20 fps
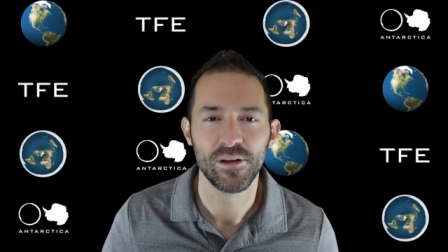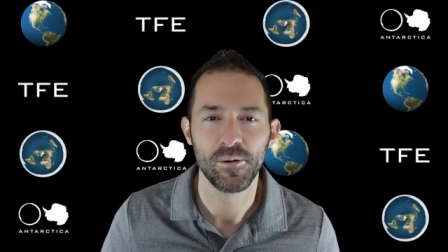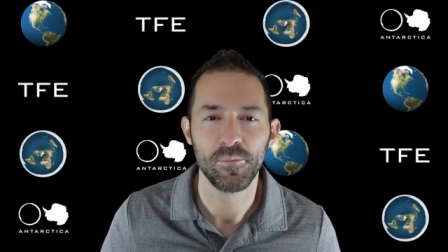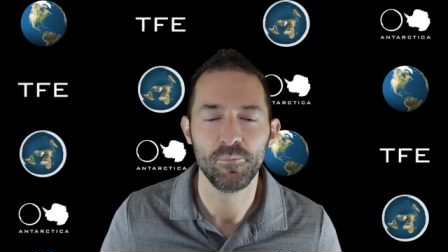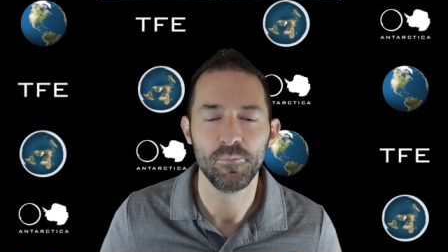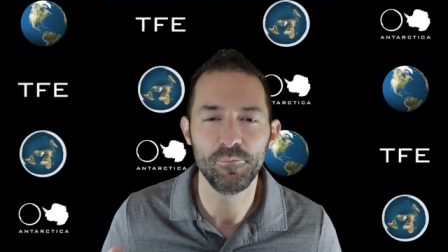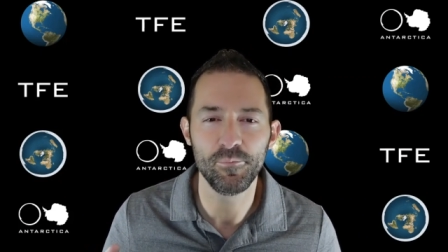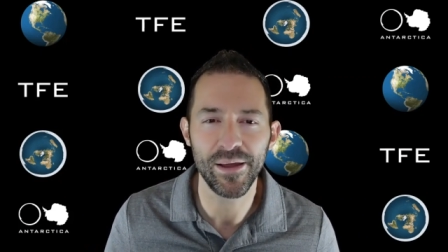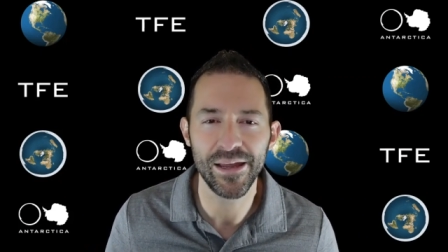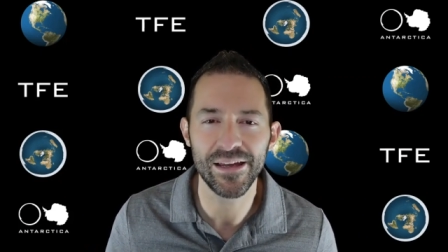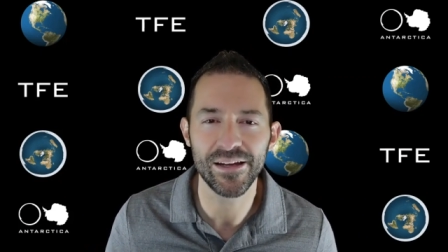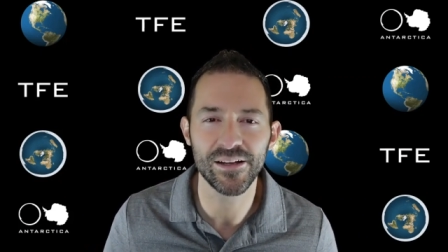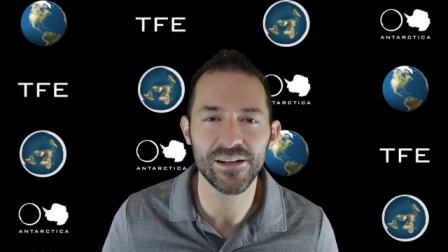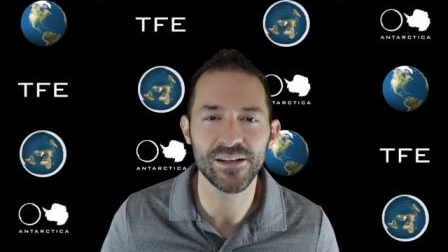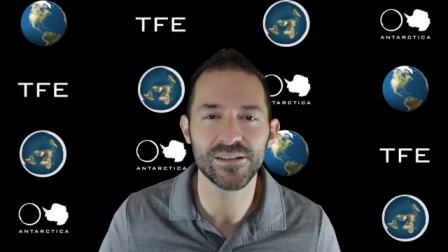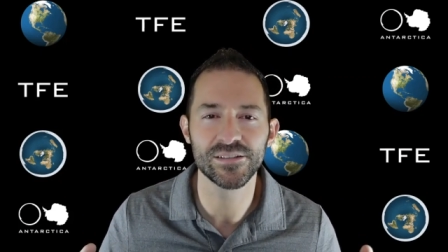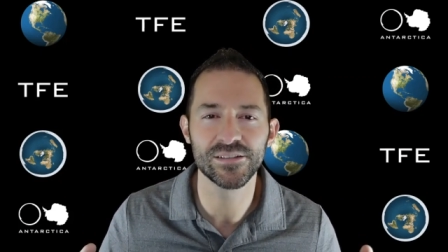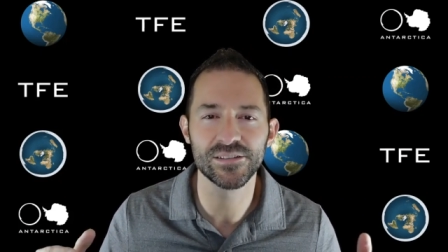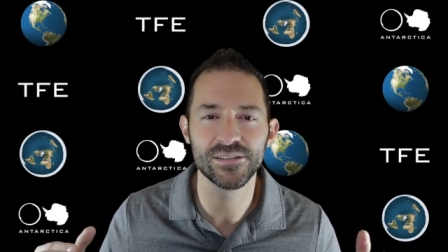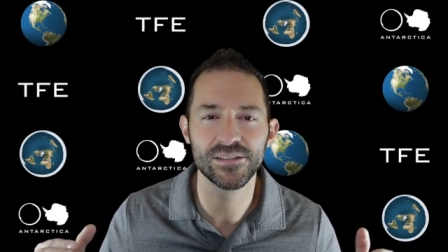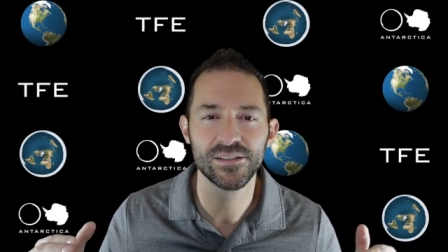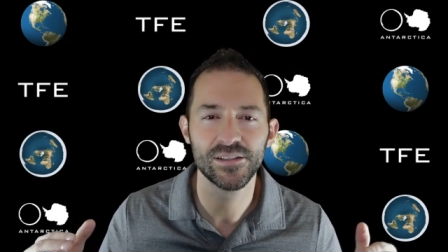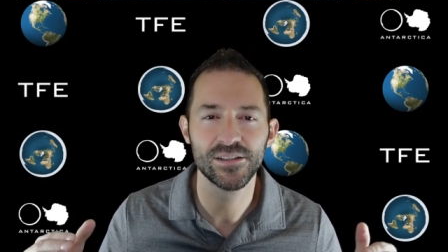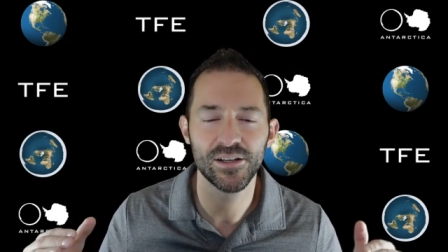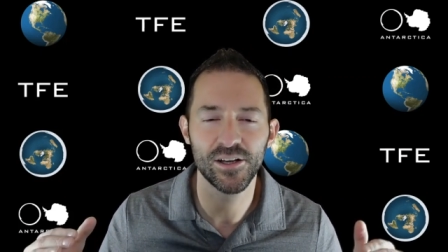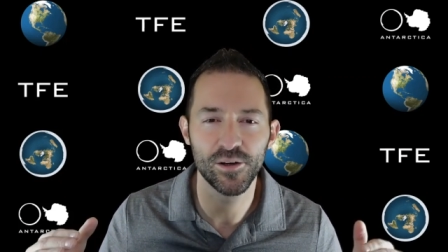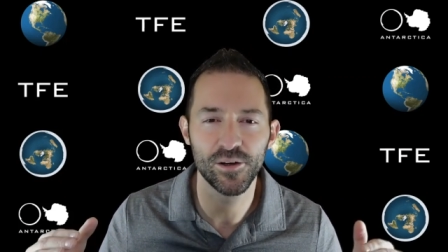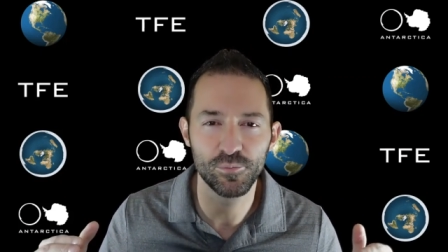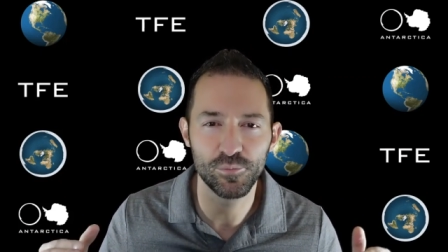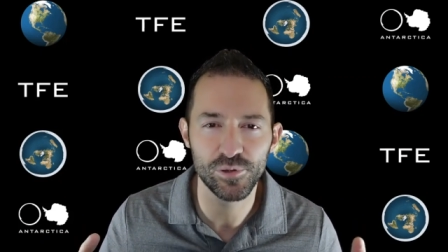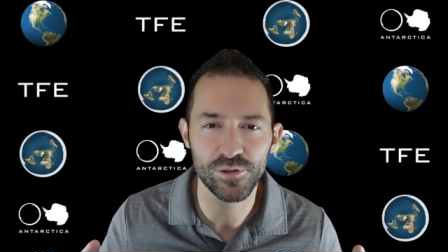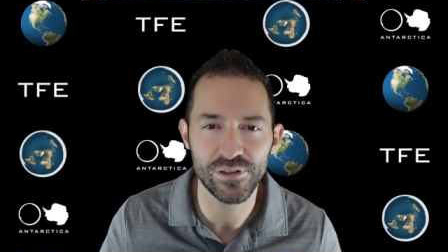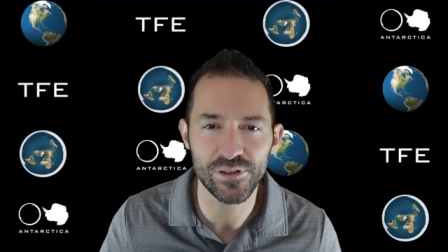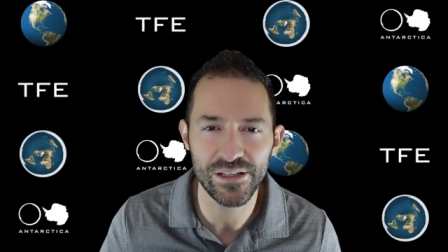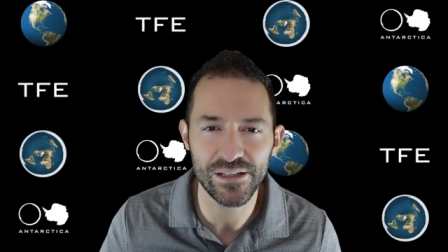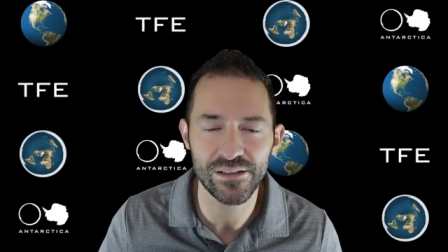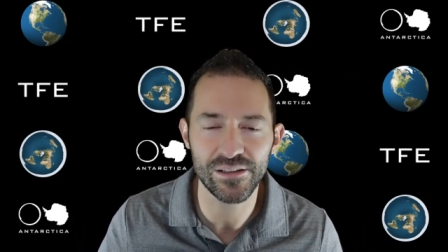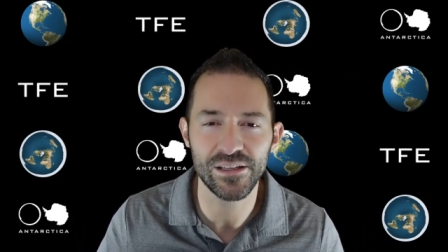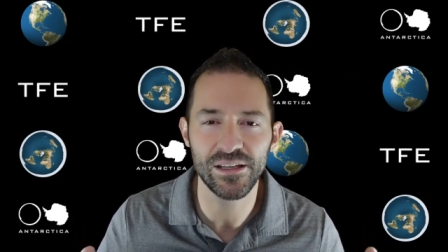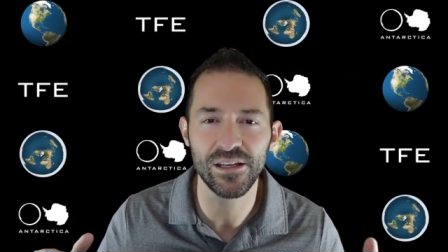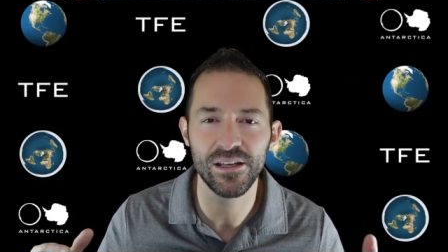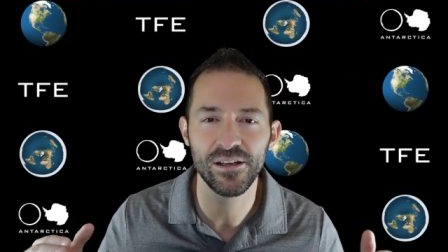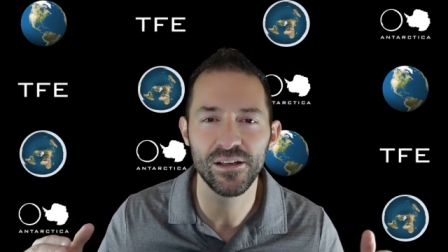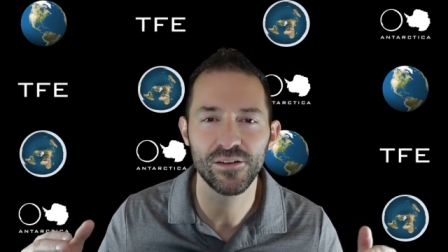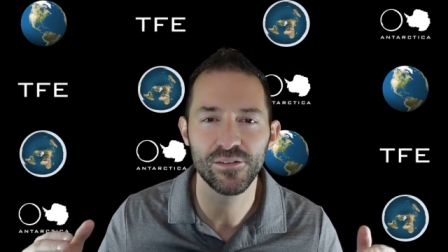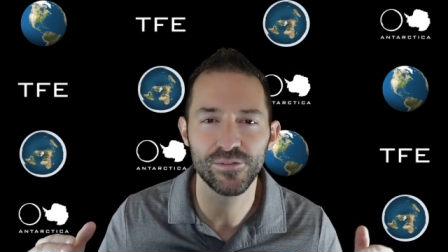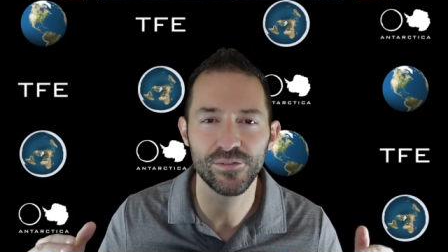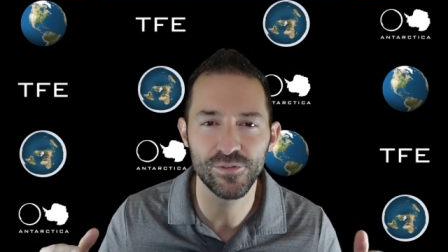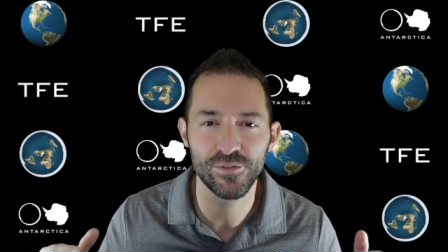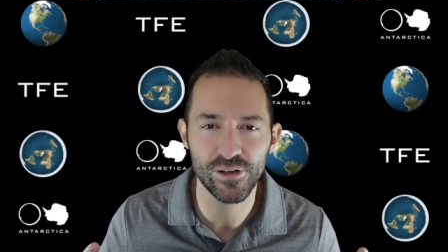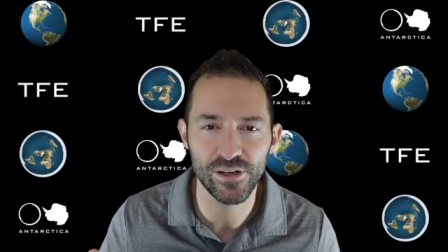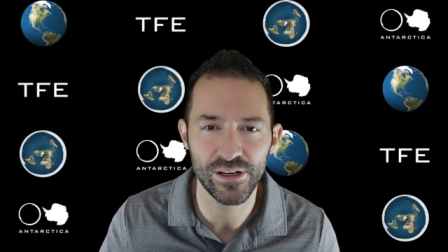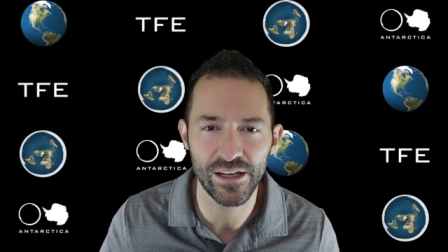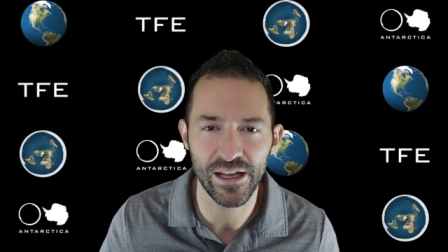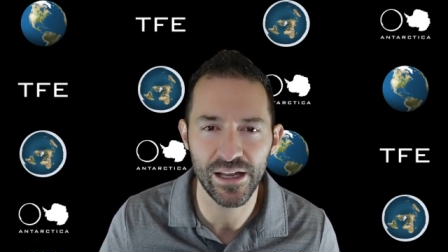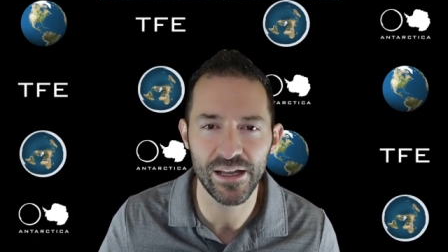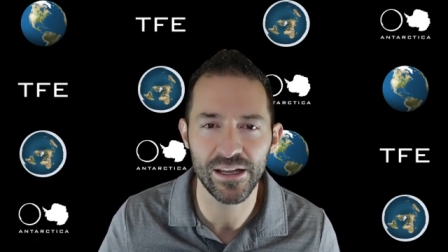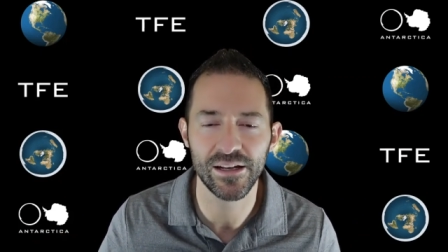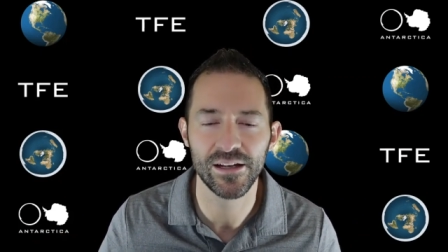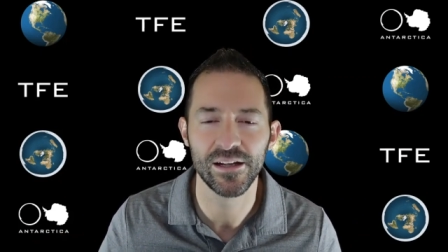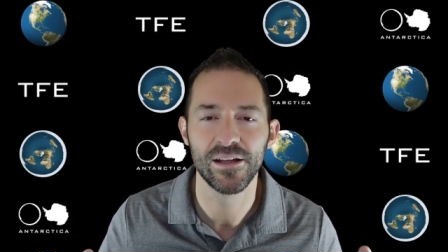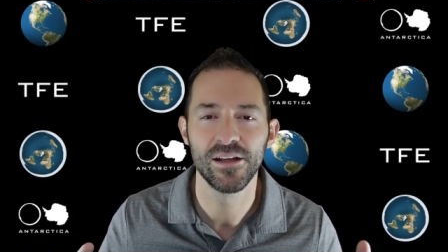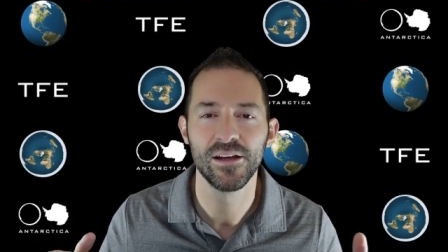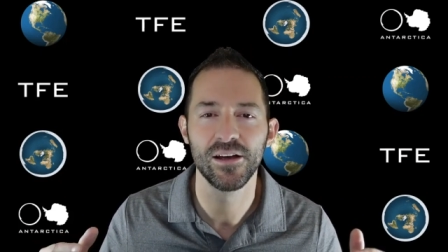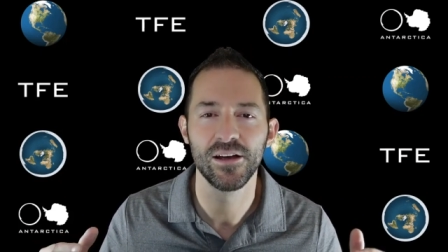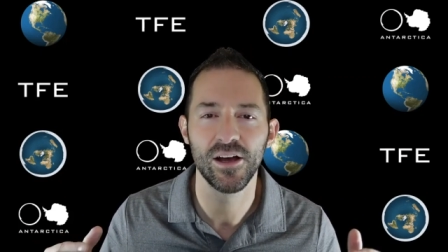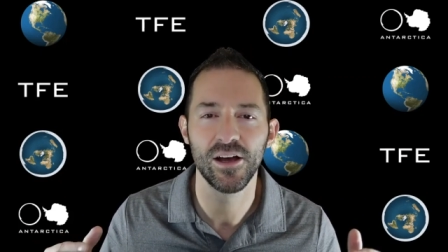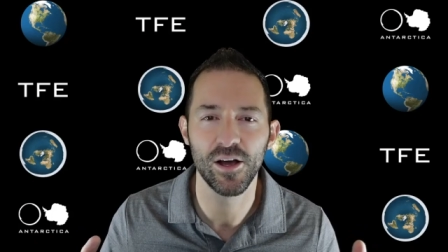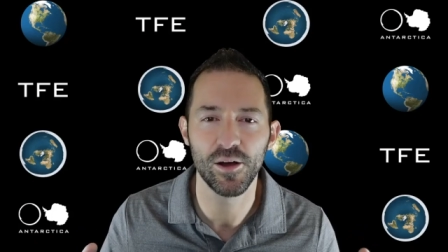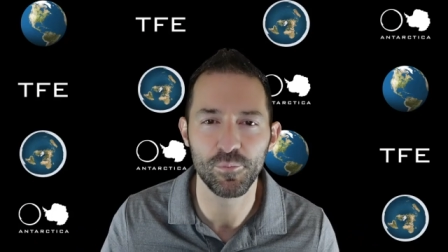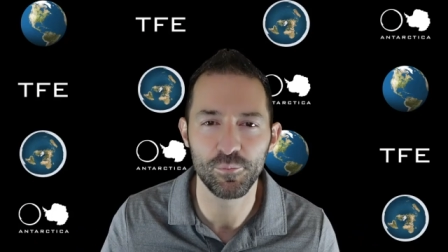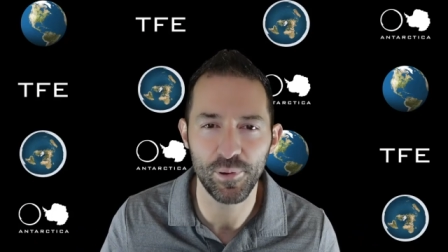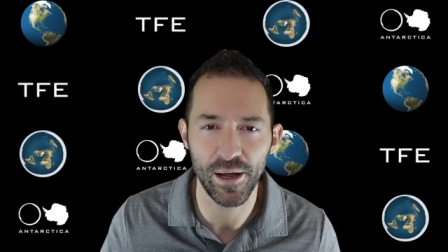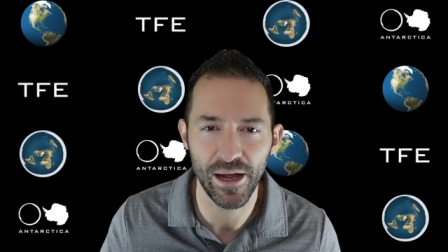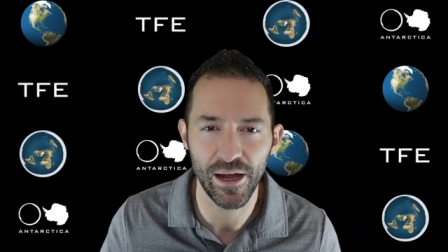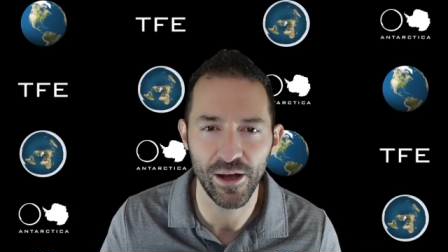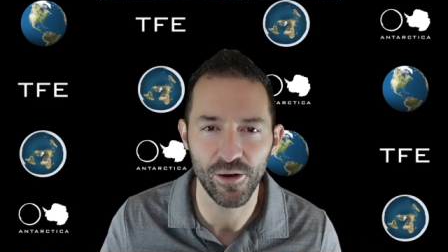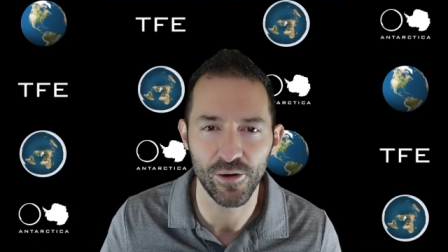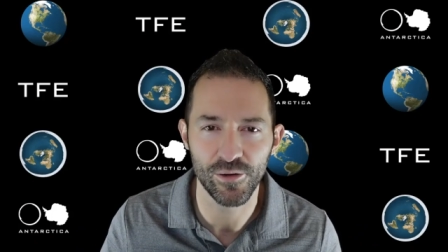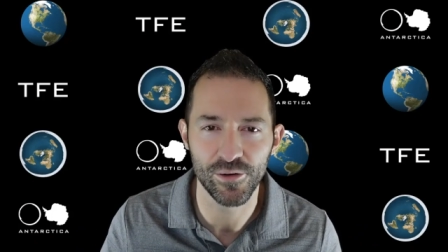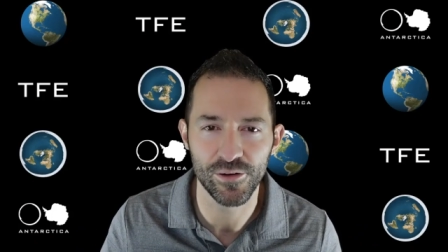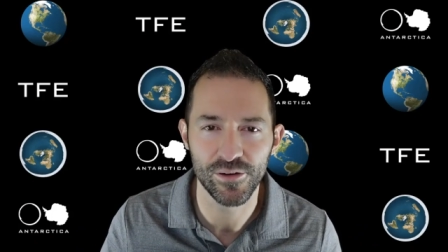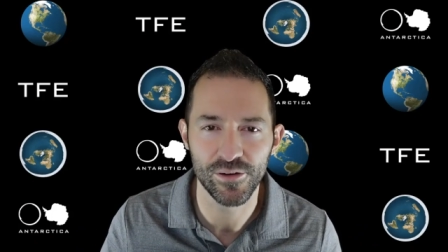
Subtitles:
made us completely forget about